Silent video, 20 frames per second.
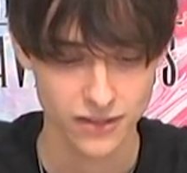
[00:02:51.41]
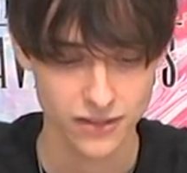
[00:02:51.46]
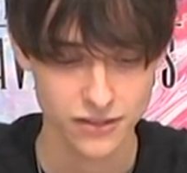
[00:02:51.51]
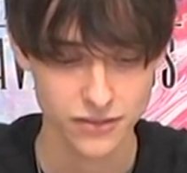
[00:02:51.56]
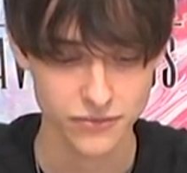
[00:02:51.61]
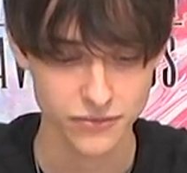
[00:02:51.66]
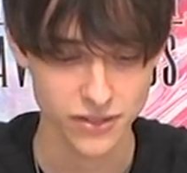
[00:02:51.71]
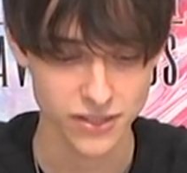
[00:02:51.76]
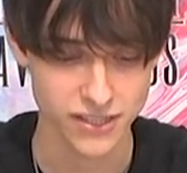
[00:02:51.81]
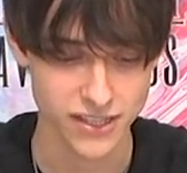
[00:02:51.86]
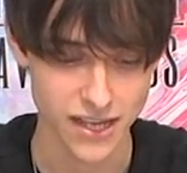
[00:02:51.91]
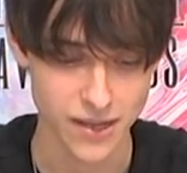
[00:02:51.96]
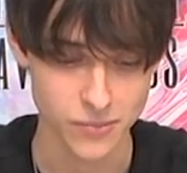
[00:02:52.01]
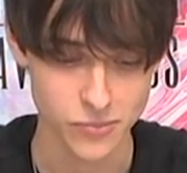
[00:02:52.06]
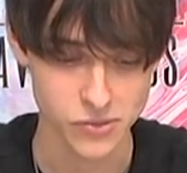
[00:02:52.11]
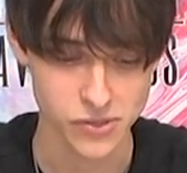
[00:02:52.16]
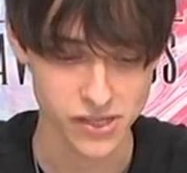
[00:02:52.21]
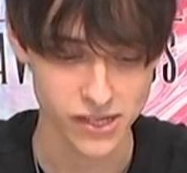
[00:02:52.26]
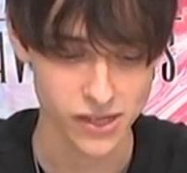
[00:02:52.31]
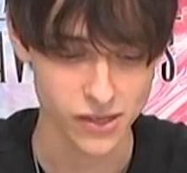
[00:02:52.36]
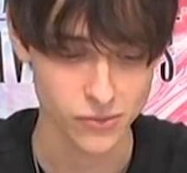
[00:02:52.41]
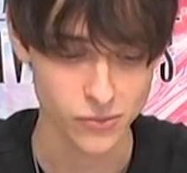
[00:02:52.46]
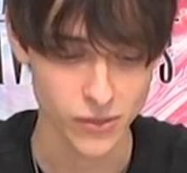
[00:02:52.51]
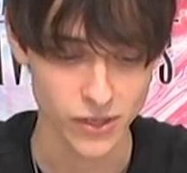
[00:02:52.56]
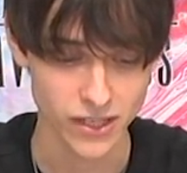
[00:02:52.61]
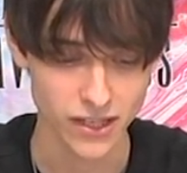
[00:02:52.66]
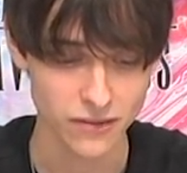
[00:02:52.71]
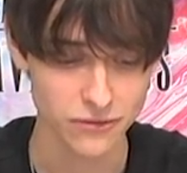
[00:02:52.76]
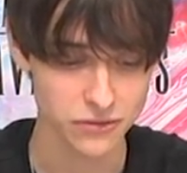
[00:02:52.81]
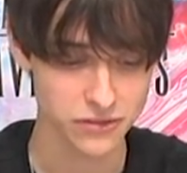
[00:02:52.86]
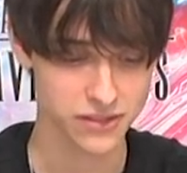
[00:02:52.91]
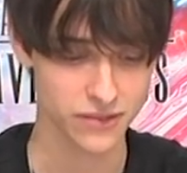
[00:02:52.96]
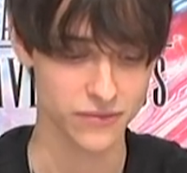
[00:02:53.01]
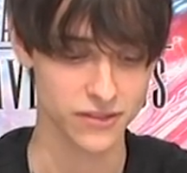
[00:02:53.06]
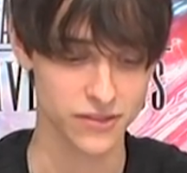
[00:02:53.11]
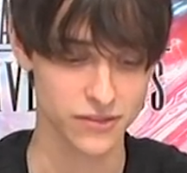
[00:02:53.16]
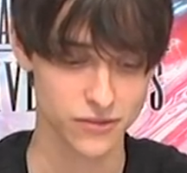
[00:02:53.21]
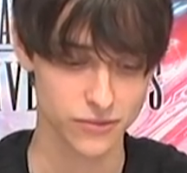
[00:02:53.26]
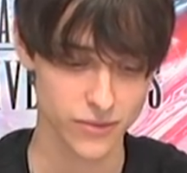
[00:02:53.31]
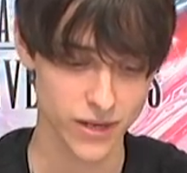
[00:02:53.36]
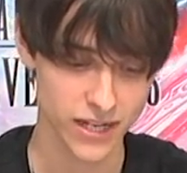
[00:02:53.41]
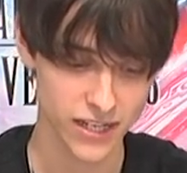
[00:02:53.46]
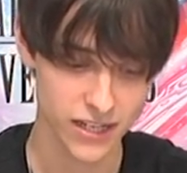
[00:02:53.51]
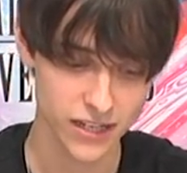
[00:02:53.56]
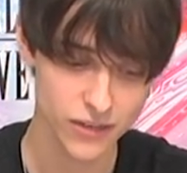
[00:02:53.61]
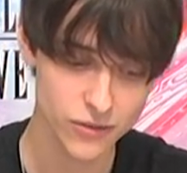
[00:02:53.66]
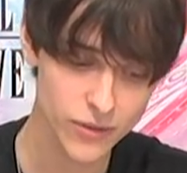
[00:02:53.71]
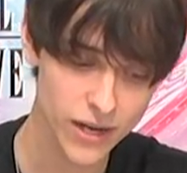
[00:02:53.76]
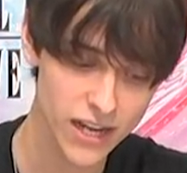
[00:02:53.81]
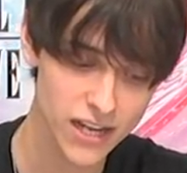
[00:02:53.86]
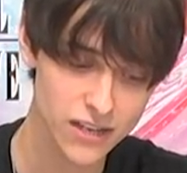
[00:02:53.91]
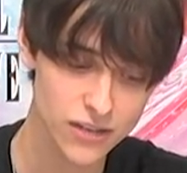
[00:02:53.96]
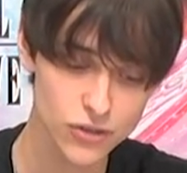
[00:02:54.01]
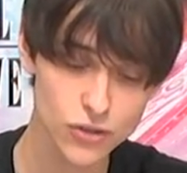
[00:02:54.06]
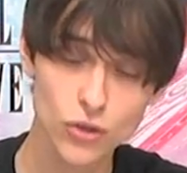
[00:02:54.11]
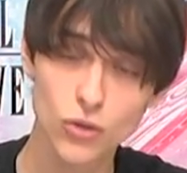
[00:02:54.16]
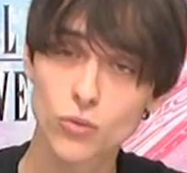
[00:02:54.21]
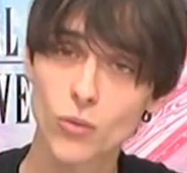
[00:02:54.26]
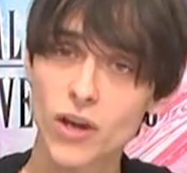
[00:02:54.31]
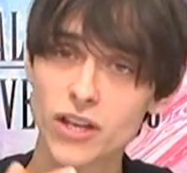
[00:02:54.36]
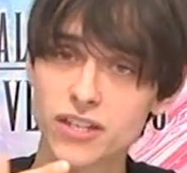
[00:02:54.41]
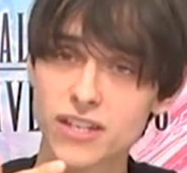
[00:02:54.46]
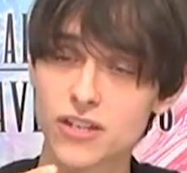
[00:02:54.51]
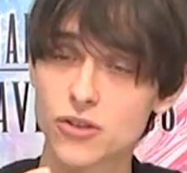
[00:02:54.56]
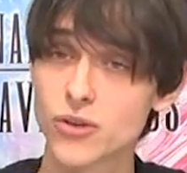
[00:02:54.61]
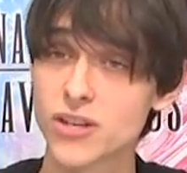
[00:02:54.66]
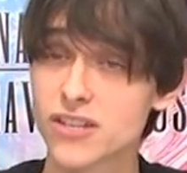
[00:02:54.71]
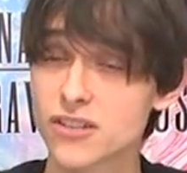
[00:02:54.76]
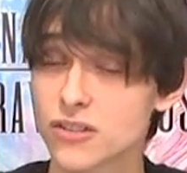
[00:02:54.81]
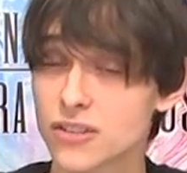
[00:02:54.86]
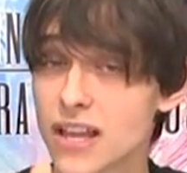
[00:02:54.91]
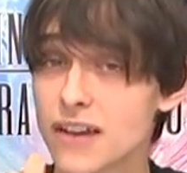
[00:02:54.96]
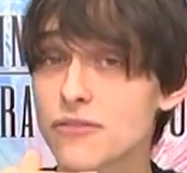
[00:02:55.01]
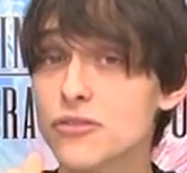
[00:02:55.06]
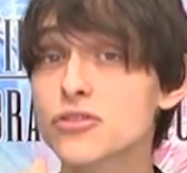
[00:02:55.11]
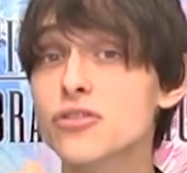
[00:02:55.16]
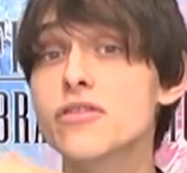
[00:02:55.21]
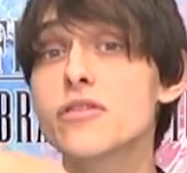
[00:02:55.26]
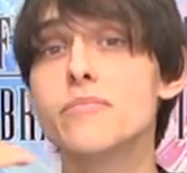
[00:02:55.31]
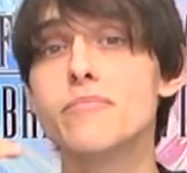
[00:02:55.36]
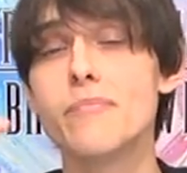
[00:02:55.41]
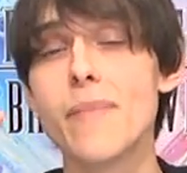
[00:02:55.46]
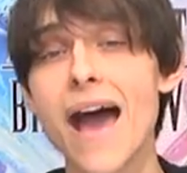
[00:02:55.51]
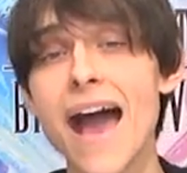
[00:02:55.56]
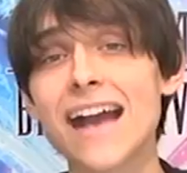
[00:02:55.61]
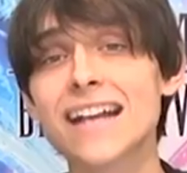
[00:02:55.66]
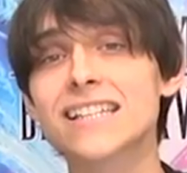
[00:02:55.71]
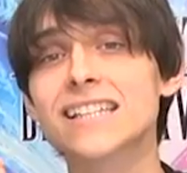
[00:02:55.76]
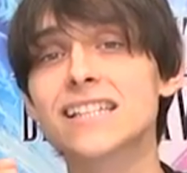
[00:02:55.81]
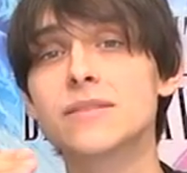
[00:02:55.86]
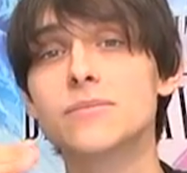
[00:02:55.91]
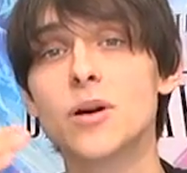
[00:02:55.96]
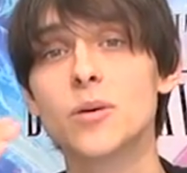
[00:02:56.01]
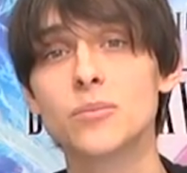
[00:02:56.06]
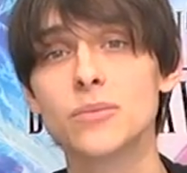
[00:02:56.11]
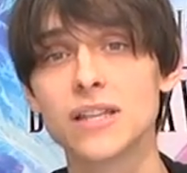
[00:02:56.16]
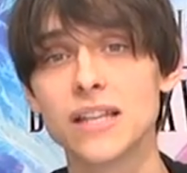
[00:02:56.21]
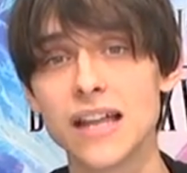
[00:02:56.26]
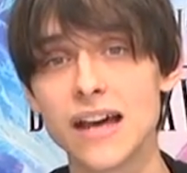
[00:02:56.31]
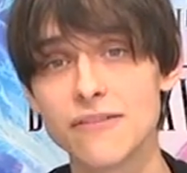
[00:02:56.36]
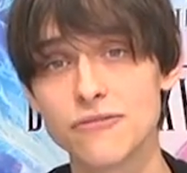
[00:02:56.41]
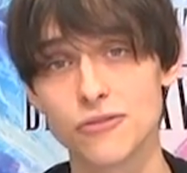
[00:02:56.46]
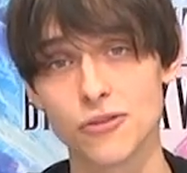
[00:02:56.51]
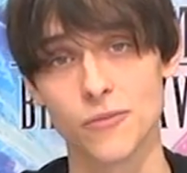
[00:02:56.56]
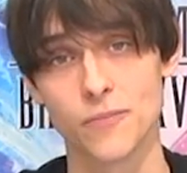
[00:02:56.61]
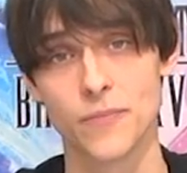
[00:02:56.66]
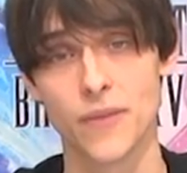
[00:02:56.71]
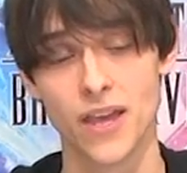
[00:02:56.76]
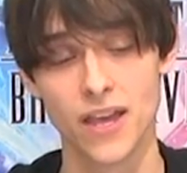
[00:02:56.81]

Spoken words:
So for example, I got one level 72 right here, right? You'll want to increase their level to the maximum level.